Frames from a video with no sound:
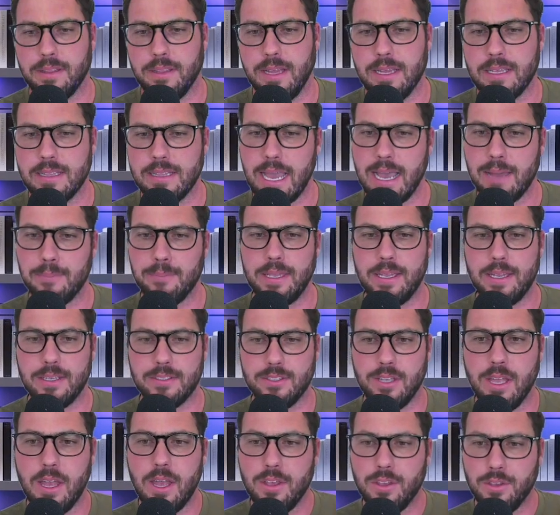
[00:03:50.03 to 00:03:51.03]
that,
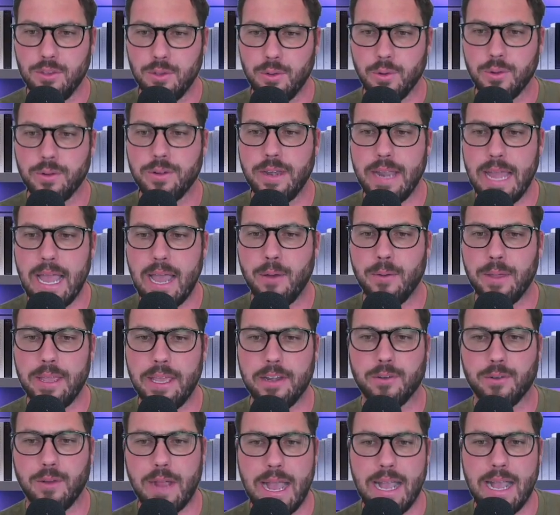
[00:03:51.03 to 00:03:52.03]
because you're now
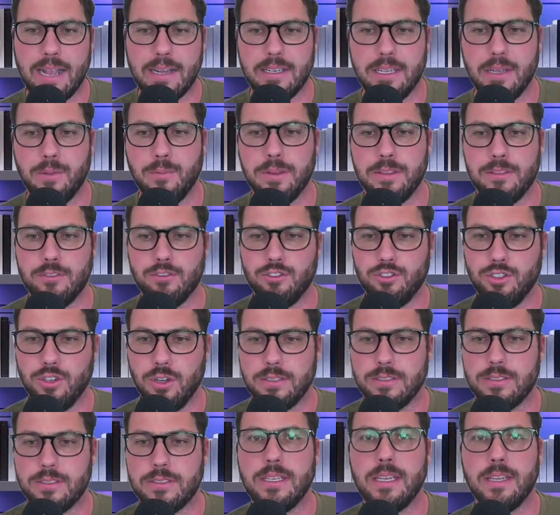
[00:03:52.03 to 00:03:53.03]
interacting with
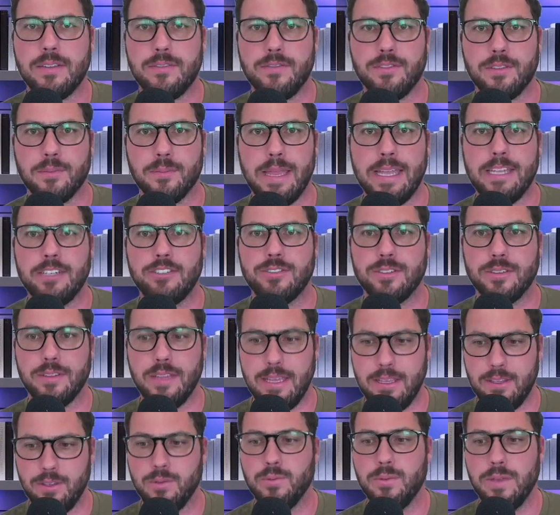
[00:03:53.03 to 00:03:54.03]
just the information
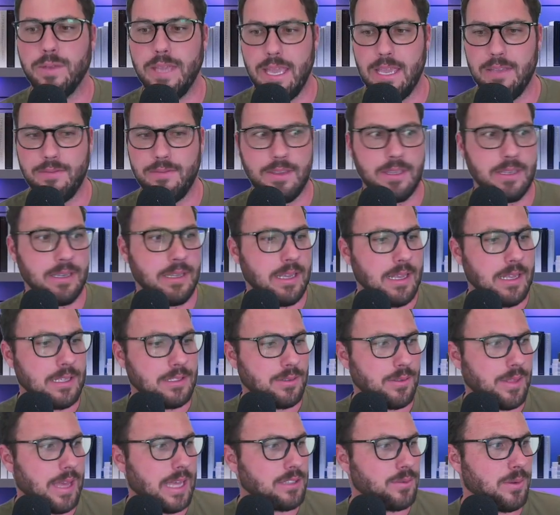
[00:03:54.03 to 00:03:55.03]
that you gave it.
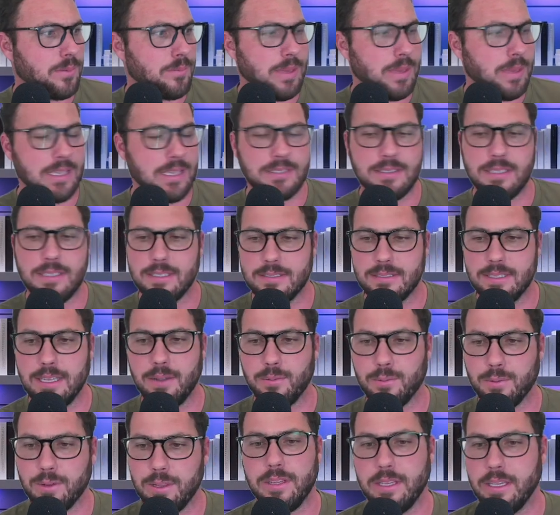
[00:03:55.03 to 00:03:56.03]
So that's what makes this thing
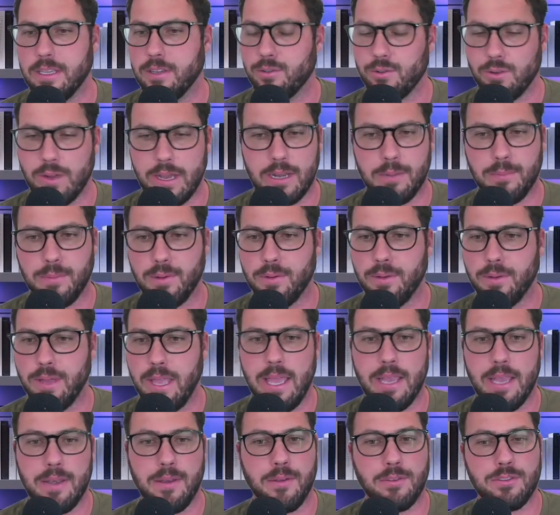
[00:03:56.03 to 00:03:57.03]
really incredible
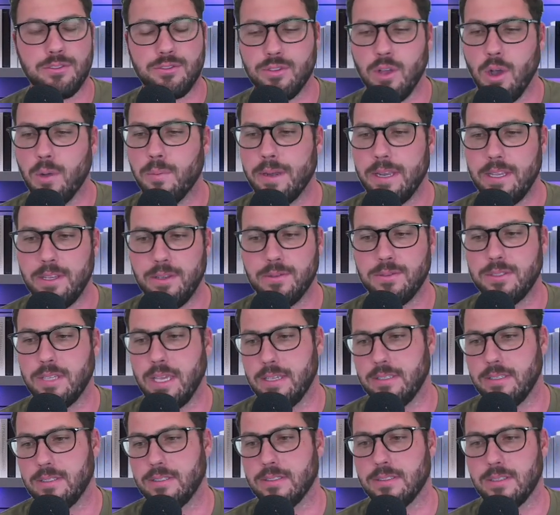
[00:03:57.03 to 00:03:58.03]
and so many use
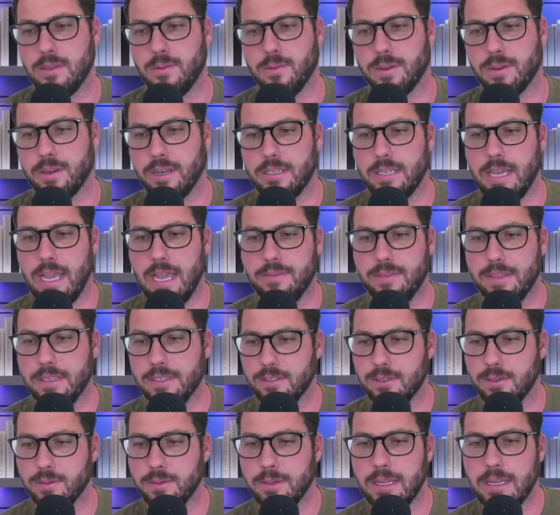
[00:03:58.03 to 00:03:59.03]
cases that we're going to dive
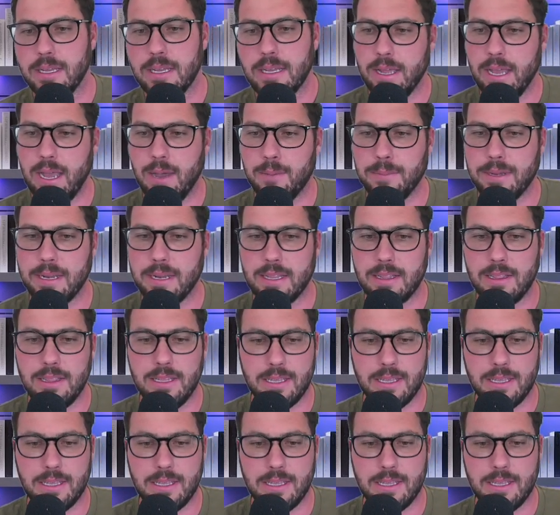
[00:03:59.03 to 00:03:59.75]
into. I'm going to click